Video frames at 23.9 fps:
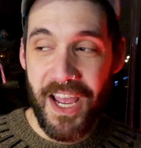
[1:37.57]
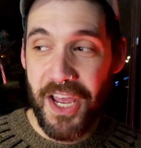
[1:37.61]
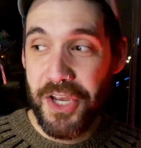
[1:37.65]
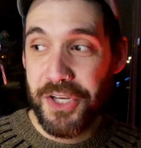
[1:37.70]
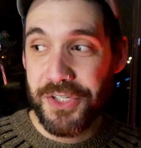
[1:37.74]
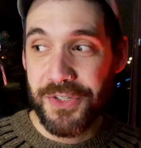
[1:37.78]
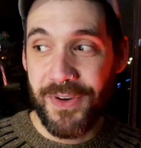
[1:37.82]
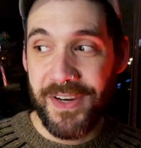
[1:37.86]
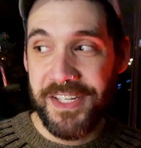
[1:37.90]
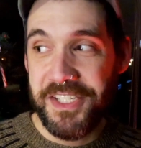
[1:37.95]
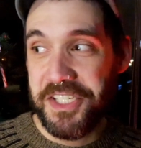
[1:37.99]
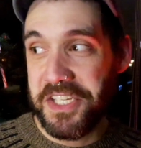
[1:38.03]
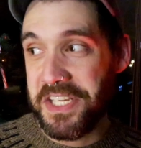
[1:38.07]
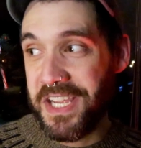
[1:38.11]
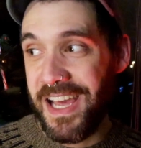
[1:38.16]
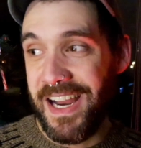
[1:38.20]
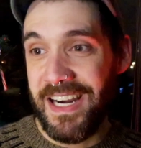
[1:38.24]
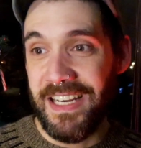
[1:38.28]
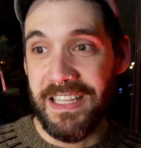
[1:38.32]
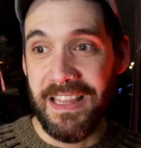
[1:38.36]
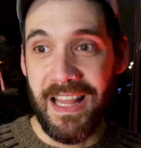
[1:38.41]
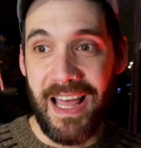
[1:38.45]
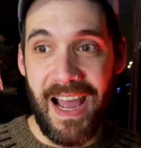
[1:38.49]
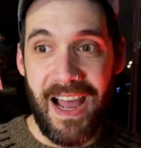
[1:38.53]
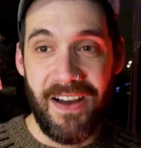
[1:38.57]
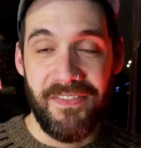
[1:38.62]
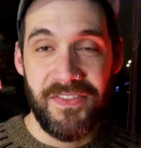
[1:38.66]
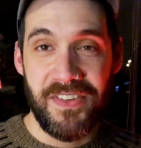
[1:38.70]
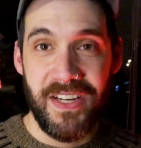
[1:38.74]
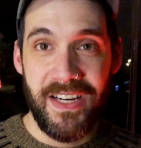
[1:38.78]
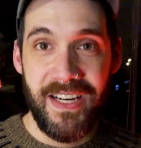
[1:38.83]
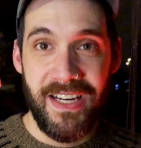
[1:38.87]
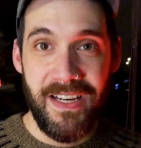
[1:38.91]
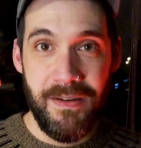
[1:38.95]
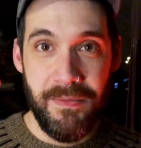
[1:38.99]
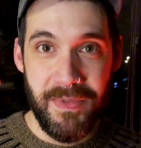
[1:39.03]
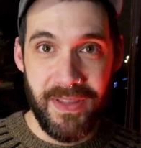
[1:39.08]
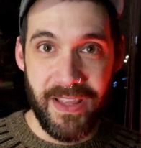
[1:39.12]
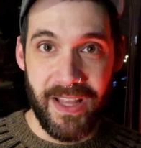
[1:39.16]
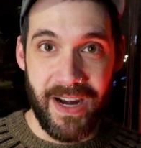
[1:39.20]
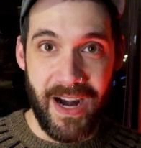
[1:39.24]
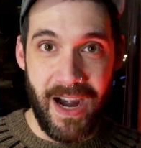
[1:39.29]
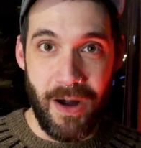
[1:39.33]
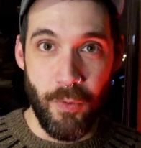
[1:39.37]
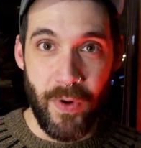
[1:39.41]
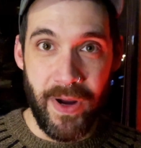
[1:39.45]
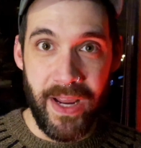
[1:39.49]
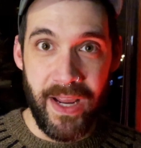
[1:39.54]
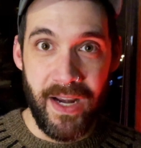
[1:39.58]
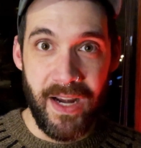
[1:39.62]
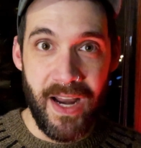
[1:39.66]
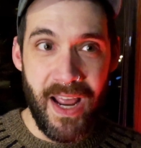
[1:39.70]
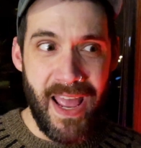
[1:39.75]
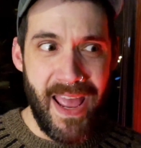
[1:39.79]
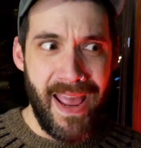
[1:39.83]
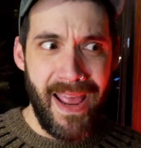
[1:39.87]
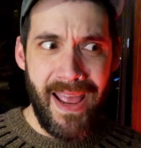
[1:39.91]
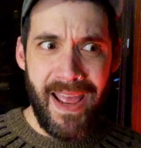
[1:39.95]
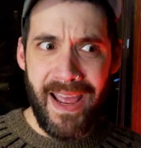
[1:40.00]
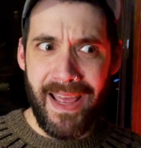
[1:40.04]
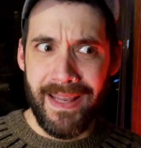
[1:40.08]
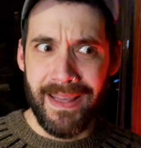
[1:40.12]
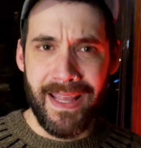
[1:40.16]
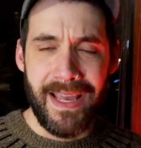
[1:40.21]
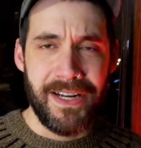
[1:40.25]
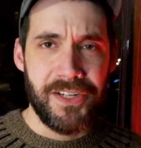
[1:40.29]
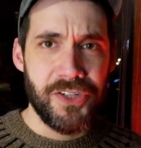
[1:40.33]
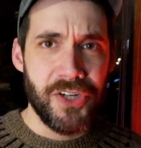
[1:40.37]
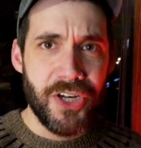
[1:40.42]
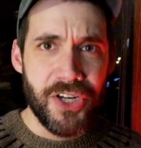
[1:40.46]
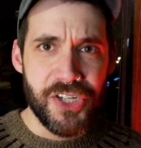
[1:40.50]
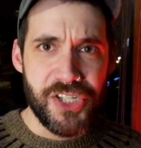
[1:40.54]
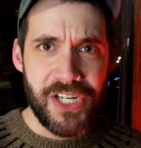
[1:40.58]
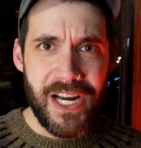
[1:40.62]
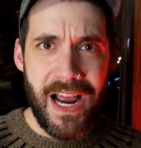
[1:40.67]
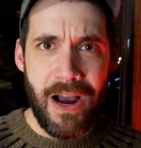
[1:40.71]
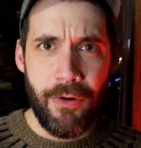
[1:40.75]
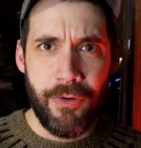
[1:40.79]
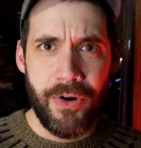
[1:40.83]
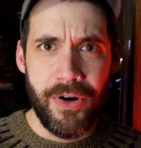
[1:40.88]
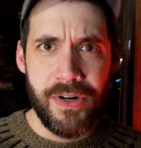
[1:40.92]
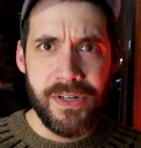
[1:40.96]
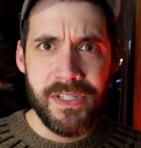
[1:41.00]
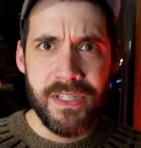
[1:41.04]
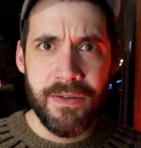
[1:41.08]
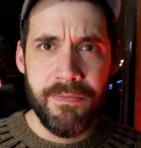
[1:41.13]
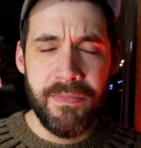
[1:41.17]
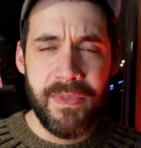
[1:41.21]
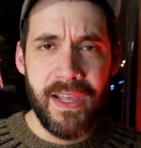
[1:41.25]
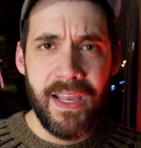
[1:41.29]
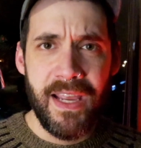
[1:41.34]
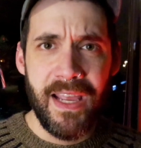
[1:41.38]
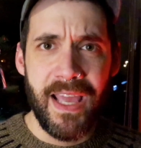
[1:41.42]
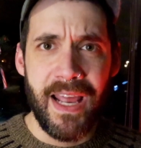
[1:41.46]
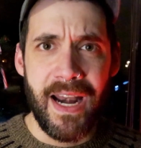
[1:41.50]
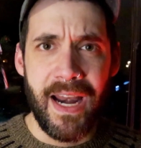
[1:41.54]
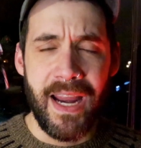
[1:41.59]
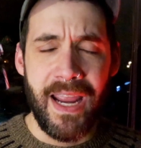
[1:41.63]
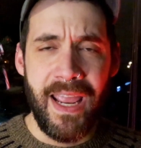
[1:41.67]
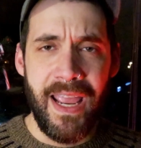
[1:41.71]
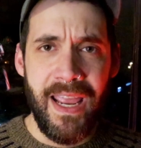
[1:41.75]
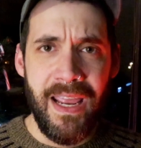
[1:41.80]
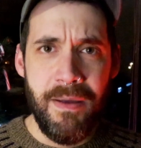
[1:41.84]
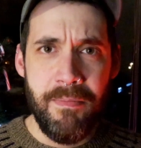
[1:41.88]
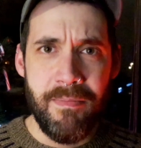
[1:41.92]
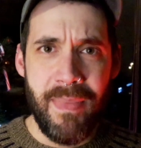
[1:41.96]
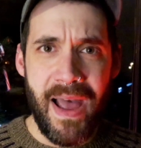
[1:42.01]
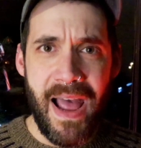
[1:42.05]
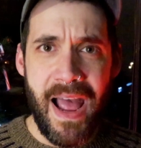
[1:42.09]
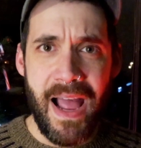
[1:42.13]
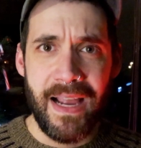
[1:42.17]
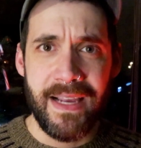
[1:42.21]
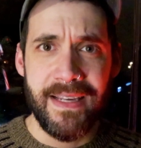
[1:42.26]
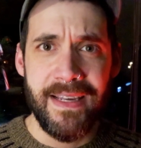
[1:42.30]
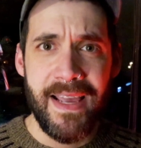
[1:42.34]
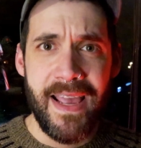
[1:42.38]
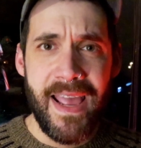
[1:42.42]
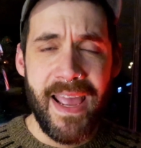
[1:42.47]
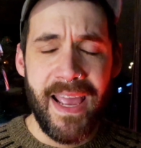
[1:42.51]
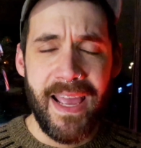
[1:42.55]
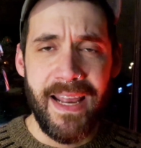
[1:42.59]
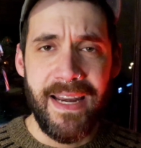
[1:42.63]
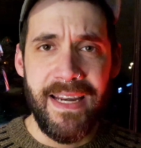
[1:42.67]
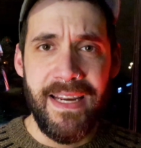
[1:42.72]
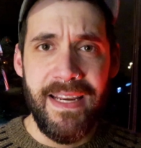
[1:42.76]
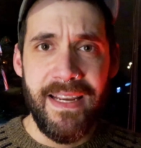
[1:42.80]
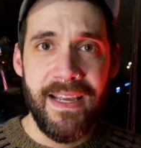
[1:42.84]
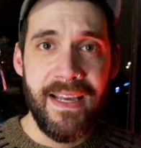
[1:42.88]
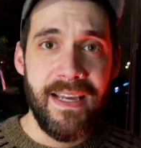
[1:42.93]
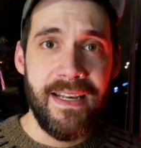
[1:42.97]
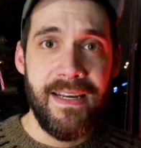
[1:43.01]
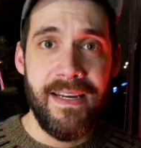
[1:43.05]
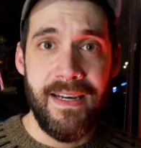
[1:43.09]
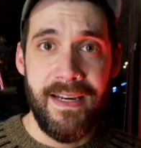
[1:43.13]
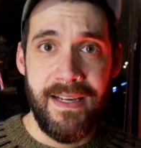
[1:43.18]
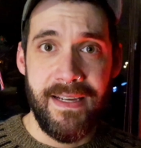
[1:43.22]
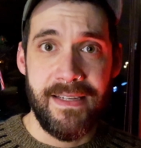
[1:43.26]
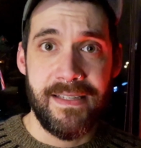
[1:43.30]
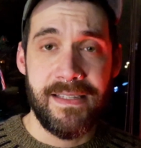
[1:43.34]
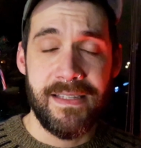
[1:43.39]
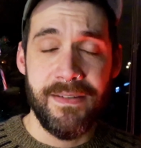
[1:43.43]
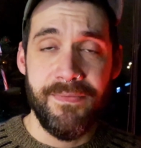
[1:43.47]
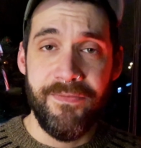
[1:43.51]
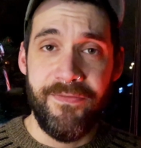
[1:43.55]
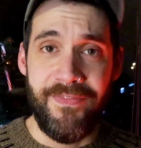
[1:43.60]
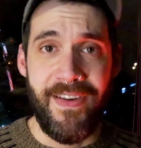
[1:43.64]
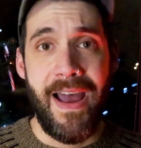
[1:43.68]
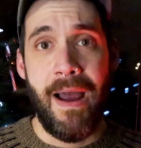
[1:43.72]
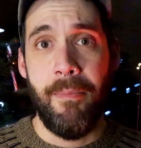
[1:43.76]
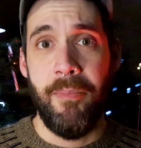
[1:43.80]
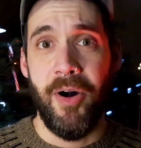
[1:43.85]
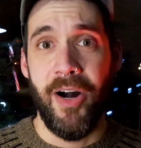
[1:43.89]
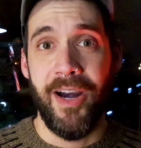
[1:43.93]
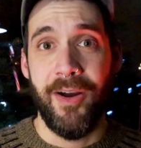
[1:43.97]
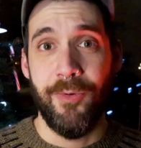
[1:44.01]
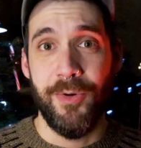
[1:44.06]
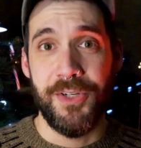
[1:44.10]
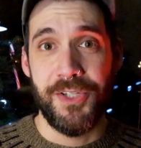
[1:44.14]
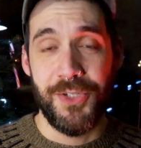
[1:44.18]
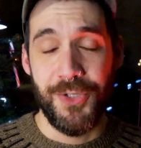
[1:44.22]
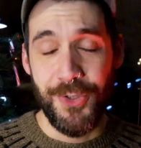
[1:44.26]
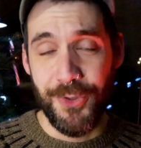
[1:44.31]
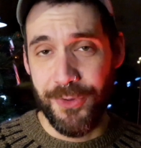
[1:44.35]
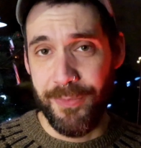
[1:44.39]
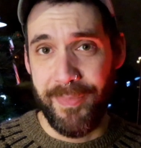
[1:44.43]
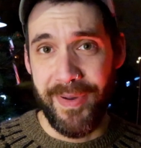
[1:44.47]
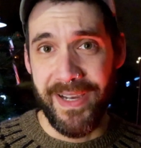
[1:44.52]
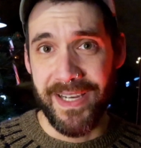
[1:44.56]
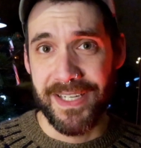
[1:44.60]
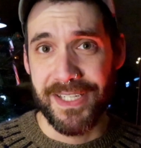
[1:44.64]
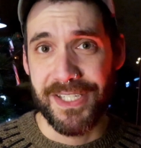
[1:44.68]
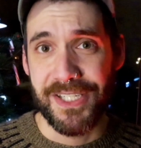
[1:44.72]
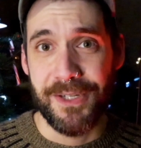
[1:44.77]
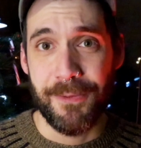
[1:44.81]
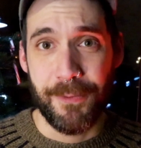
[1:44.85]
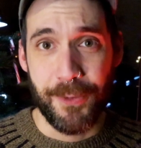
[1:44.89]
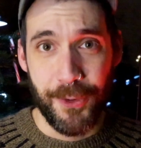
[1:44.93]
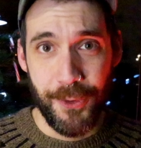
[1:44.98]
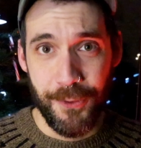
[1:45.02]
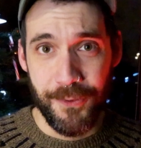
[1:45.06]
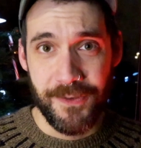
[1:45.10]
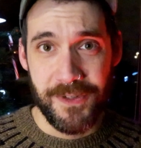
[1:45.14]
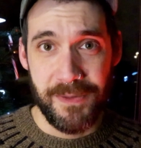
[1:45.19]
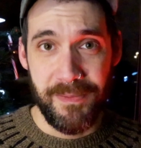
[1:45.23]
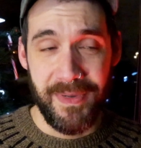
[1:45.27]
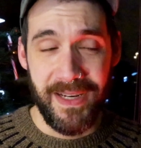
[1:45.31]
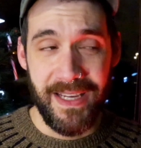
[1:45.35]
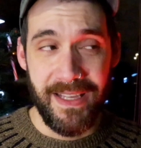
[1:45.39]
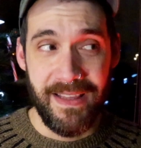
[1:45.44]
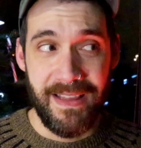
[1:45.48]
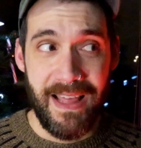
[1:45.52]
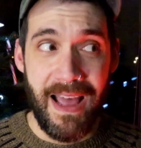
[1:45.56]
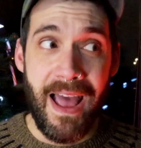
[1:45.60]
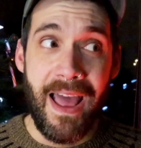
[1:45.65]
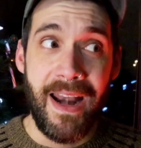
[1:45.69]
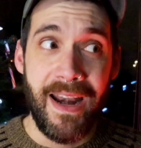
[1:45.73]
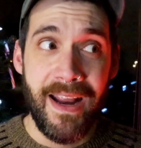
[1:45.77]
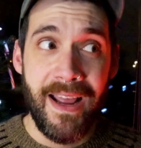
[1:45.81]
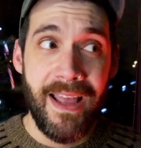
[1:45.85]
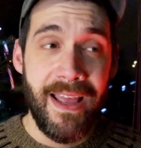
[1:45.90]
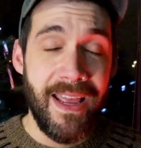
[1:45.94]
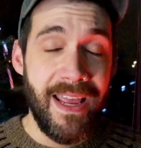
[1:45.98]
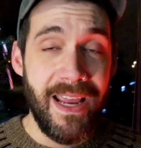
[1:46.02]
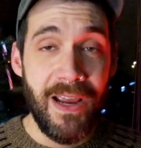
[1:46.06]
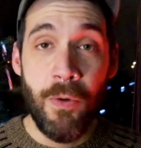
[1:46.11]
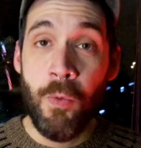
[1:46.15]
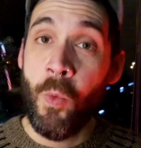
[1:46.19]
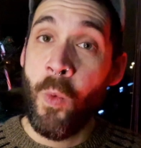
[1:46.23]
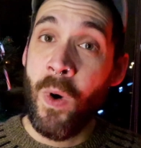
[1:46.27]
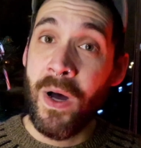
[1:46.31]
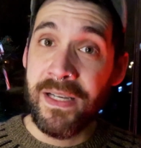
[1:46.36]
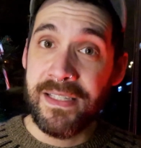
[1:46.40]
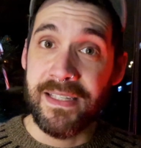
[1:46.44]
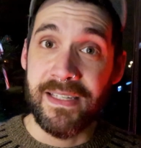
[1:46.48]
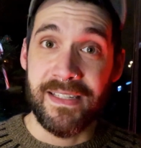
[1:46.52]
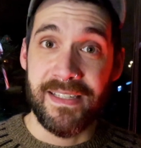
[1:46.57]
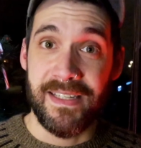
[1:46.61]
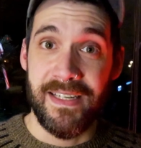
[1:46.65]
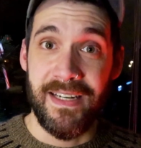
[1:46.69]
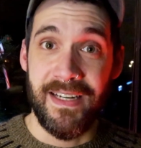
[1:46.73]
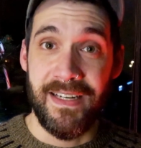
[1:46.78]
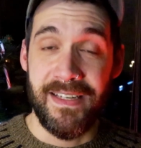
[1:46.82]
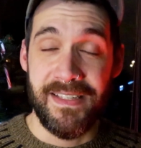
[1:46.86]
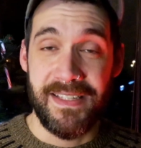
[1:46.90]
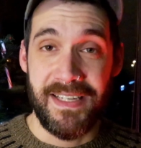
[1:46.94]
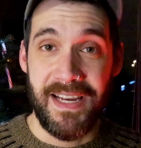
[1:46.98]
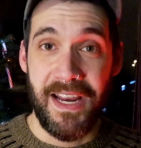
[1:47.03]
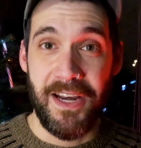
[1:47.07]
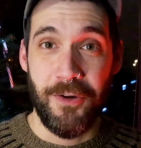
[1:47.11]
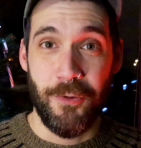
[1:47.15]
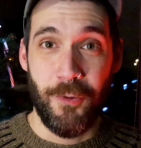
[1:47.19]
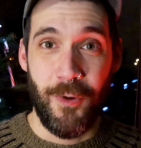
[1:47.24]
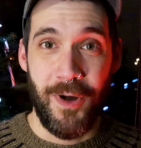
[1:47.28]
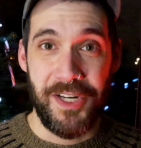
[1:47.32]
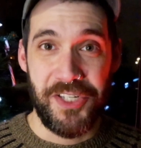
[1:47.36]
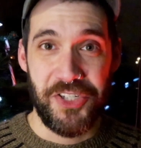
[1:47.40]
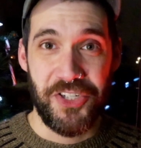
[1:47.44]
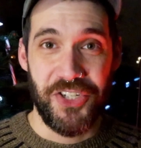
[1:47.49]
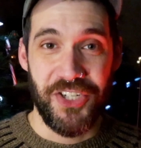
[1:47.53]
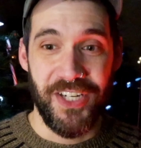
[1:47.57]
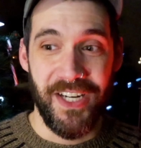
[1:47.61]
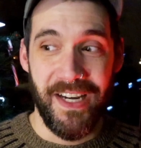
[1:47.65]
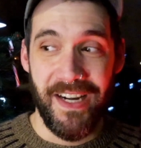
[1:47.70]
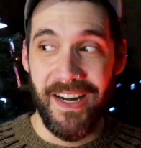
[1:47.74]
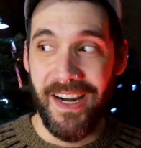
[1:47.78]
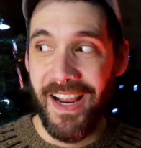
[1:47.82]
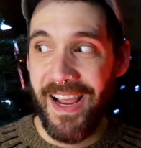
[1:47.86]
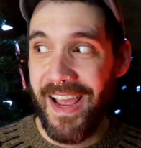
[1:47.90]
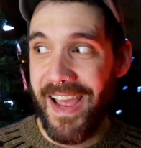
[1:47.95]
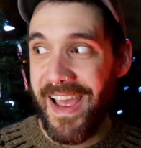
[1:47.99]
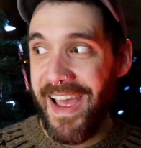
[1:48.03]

So I just kind of laughed at him, and then I went and took a shower or something, and I came back and he had knit some fabric with toothpicks to prove to me that it wasn't an insane question.